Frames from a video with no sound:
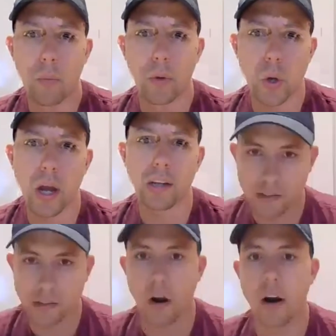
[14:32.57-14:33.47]
and we're trying to
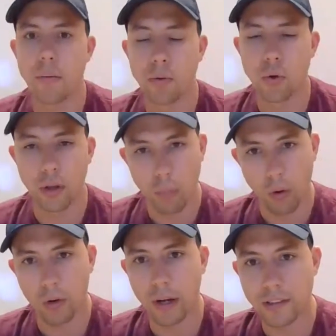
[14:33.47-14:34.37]
start doing
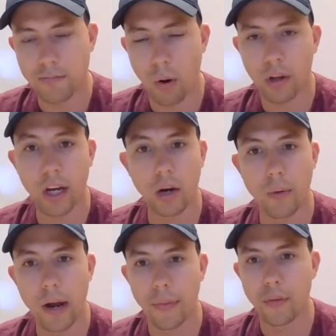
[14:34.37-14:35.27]
more aggressive
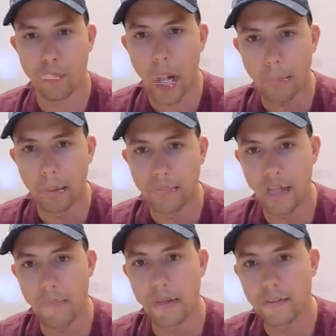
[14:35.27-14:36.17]
marketing around those problem
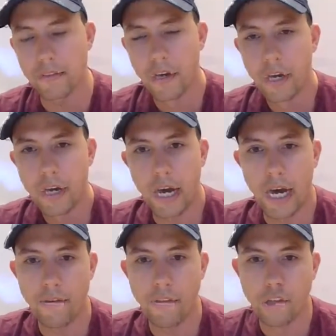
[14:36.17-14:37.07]
statements.
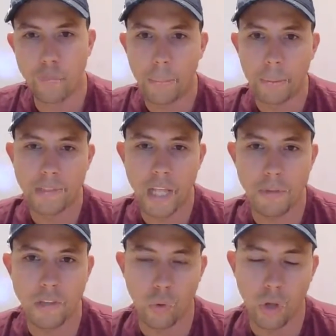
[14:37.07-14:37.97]
Those problem
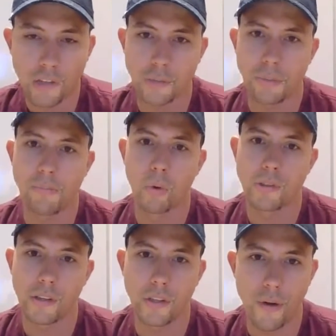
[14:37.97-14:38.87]
statements will also be
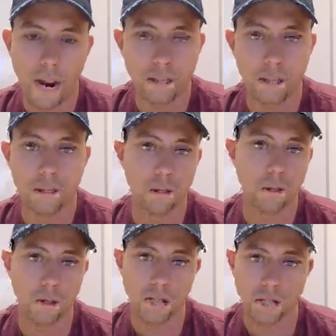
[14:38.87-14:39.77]
mostly directed to
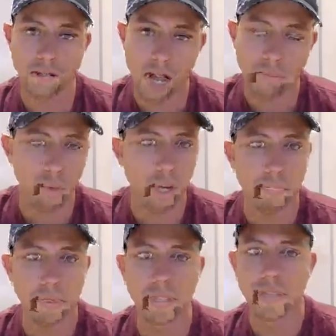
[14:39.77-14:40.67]
traditional software
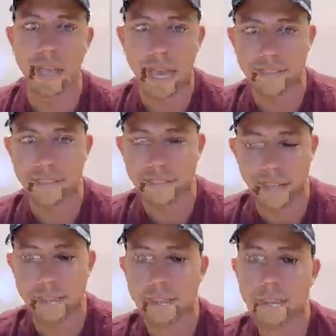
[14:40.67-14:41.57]
companies, as I
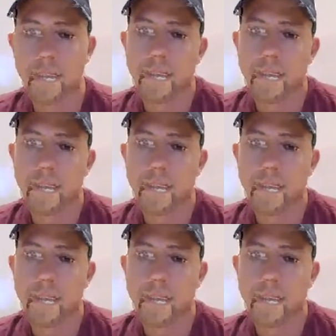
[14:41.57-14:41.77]
said,